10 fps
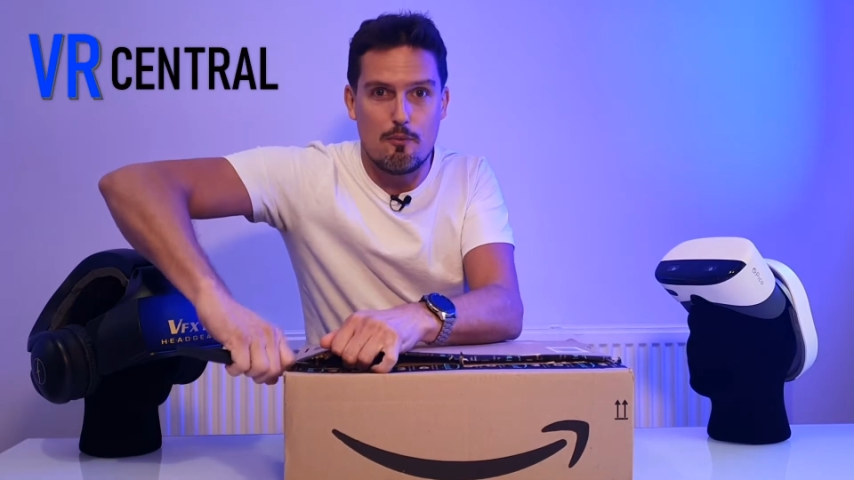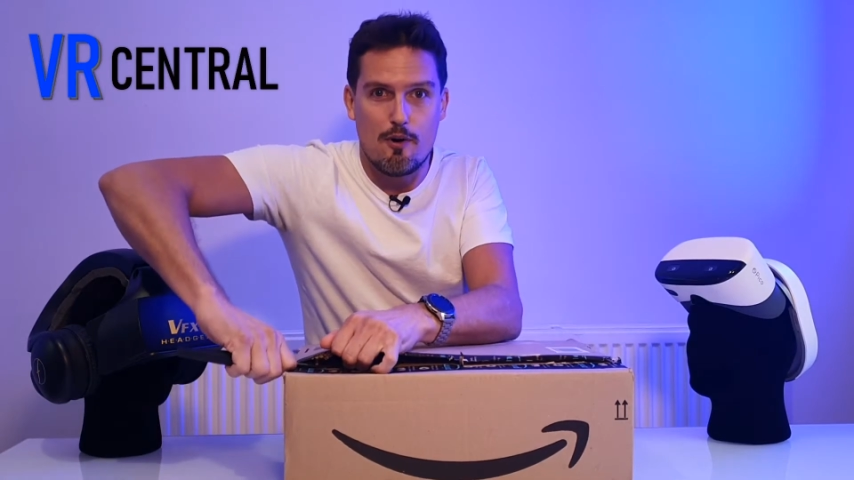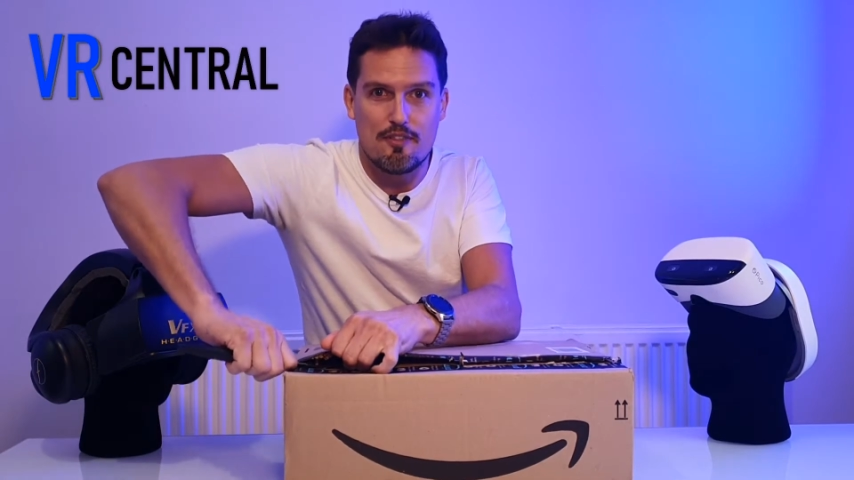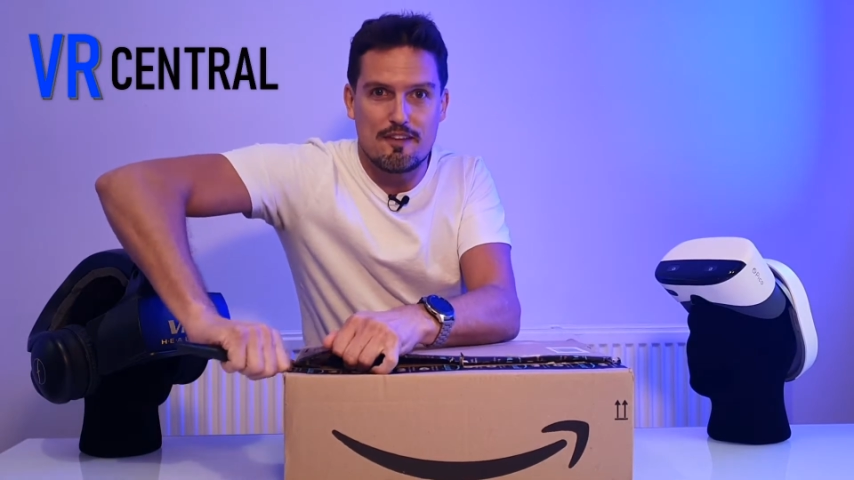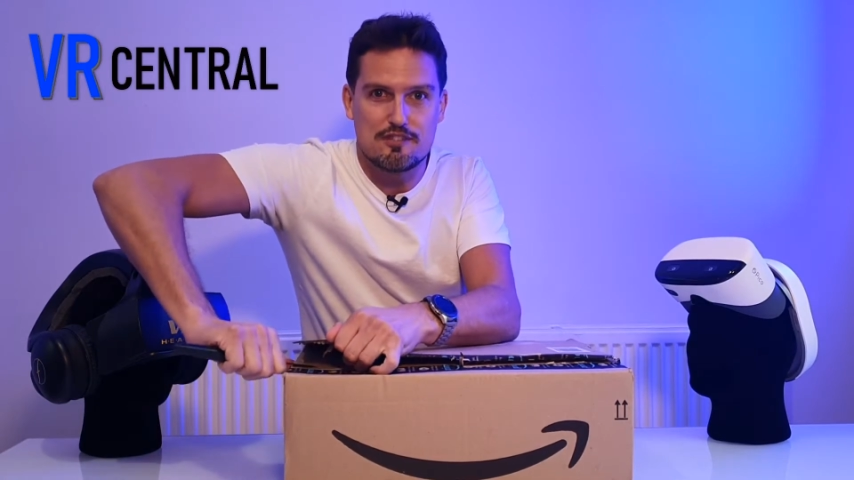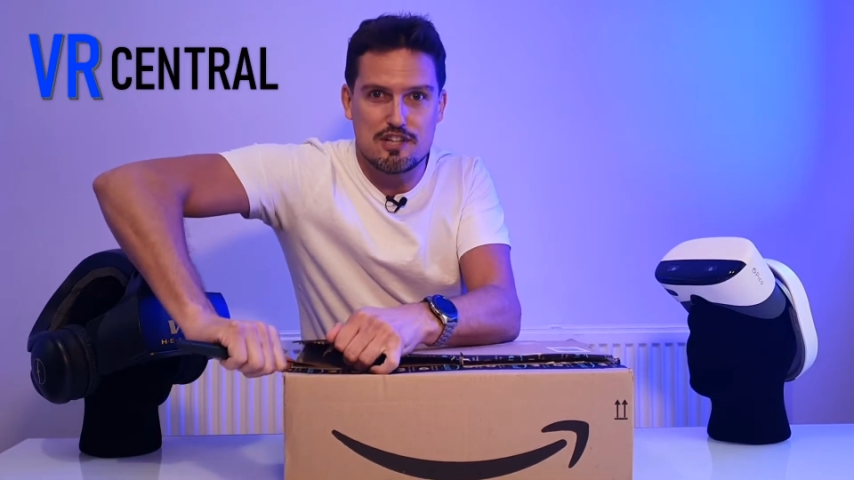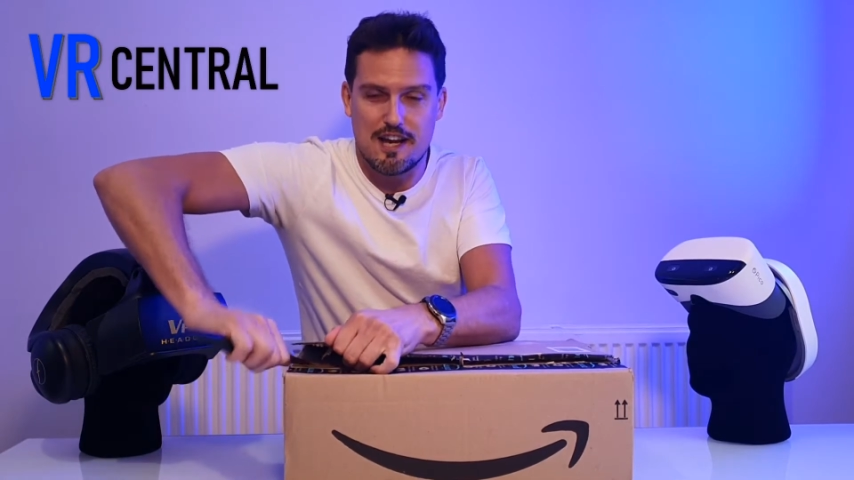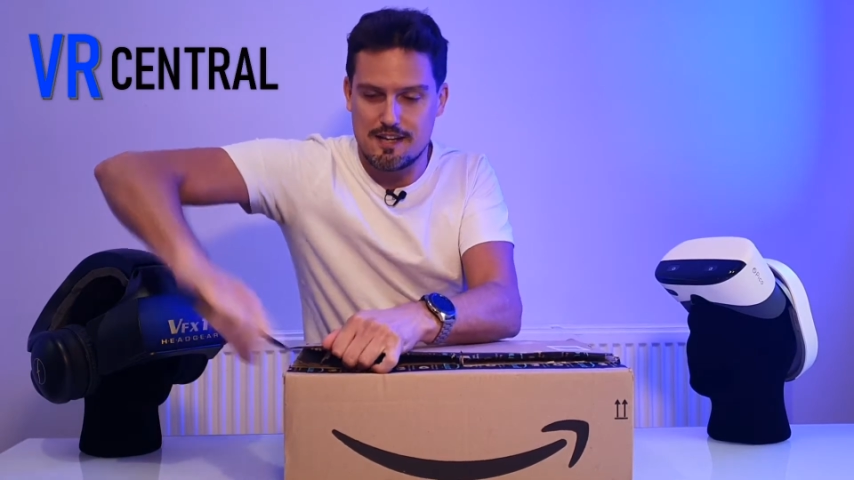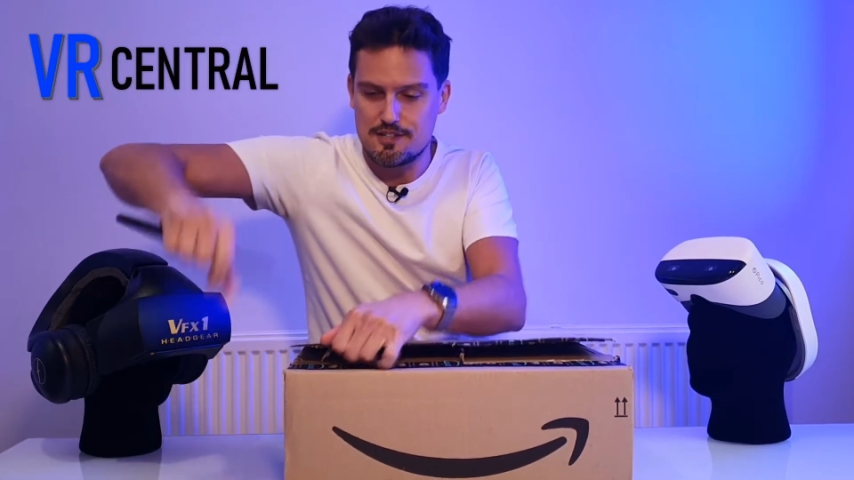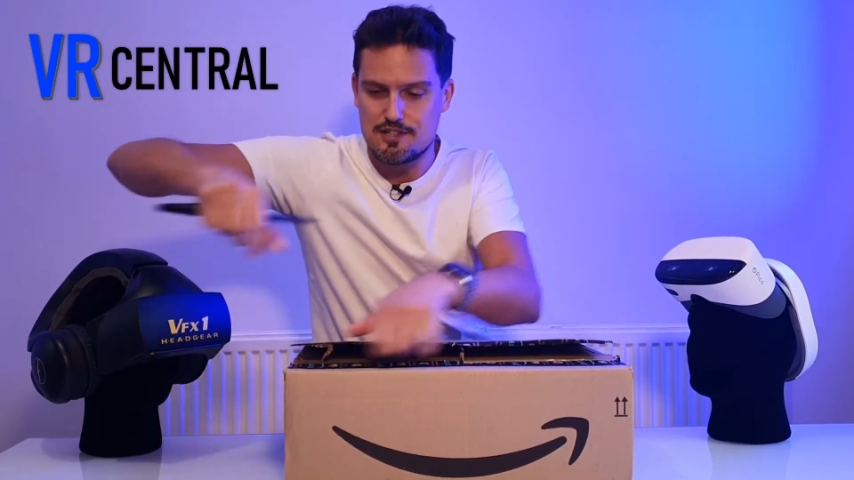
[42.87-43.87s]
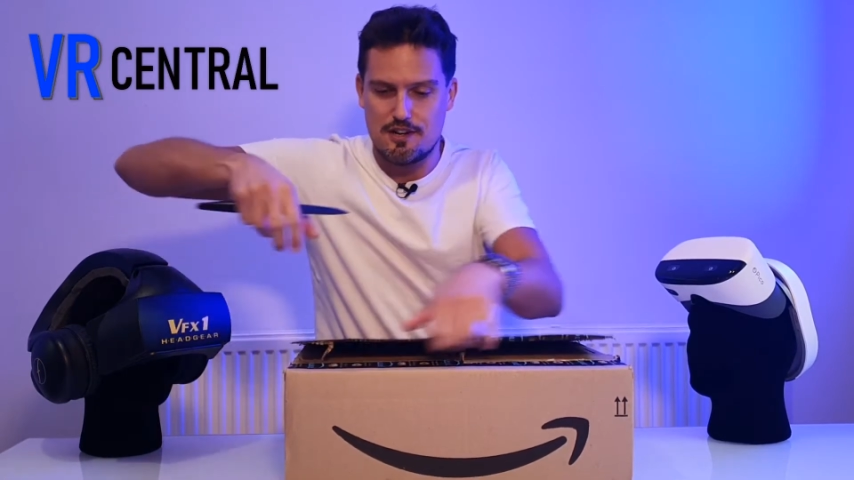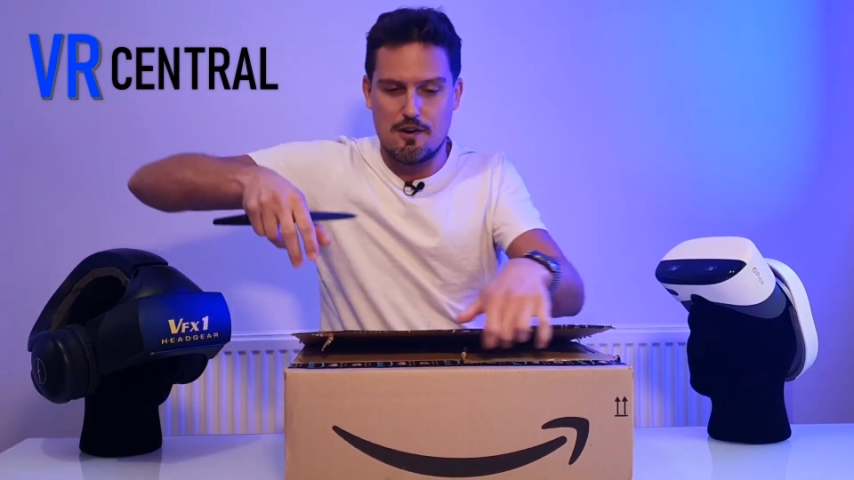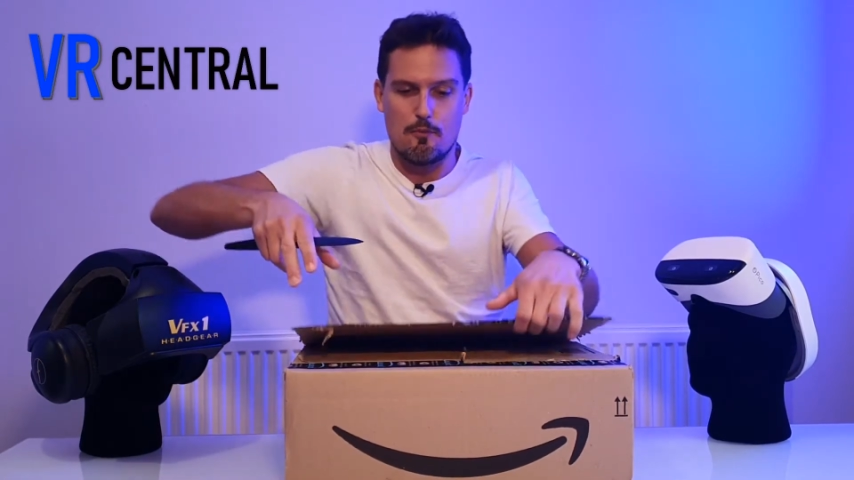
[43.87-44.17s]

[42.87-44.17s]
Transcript: what they've changed,